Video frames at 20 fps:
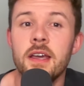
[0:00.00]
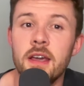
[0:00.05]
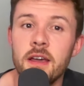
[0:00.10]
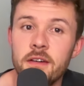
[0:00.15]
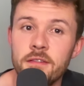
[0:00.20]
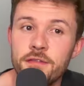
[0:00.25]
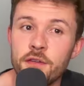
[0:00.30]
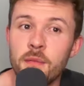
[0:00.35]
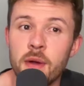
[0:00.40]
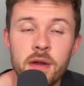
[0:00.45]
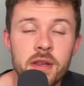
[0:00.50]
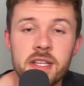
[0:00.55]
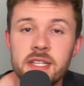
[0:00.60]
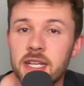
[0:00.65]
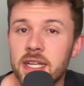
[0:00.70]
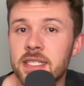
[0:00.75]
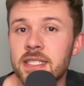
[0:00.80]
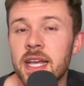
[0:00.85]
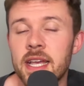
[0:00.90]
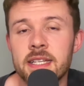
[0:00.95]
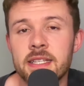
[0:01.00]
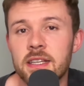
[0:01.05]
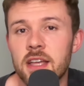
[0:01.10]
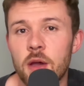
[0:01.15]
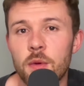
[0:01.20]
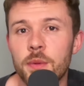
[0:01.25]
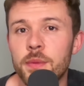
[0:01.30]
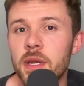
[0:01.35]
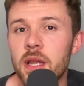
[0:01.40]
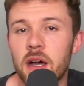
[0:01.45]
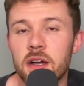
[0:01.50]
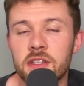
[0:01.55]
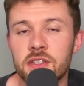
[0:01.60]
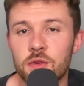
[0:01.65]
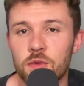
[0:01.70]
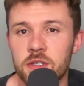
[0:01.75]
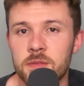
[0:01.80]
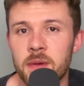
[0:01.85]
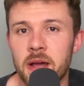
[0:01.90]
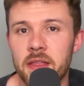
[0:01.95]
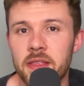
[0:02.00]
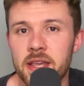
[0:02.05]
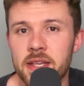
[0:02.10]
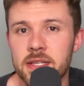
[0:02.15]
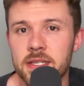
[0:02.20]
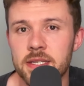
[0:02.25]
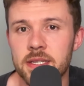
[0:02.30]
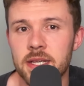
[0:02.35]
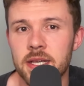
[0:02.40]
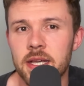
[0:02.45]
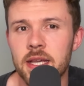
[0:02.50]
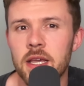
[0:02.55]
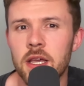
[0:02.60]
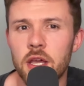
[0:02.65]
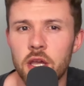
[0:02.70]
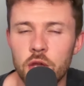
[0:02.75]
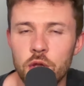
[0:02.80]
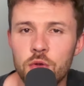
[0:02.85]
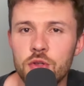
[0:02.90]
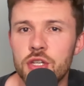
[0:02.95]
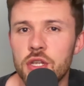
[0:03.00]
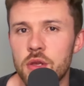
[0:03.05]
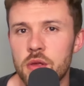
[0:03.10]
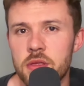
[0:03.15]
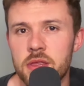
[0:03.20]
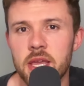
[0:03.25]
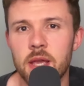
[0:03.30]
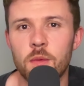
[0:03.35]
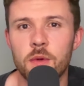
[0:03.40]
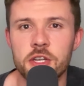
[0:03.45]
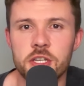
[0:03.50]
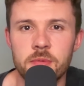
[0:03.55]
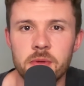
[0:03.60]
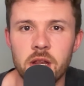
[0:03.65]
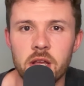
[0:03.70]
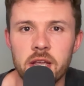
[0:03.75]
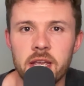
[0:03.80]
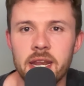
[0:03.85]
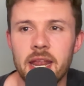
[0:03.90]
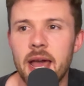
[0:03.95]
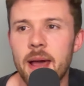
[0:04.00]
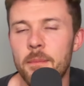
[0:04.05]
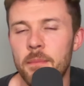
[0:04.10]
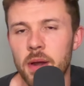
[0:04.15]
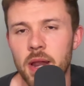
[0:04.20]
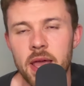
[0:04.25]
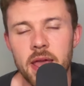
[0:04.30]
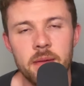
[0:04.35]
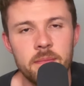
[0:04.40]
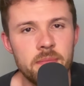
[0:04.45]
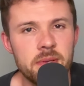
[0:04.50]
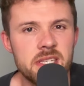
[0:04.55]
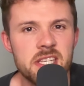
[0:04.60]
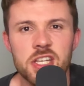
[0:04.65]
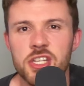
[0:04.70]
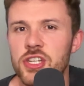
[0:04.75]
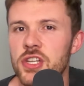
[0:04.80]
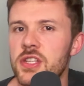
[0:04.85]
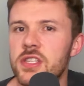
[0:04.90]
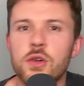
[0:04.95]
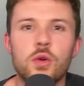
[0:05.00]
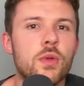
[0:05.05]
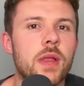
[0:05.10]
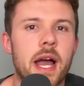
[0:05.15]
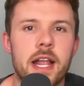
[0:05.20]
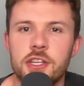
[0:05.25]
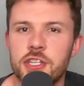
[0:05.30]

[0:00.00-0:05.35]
from only 6 days ago when we last talked about this? Who do you think we should be looking at? Play, positions, all that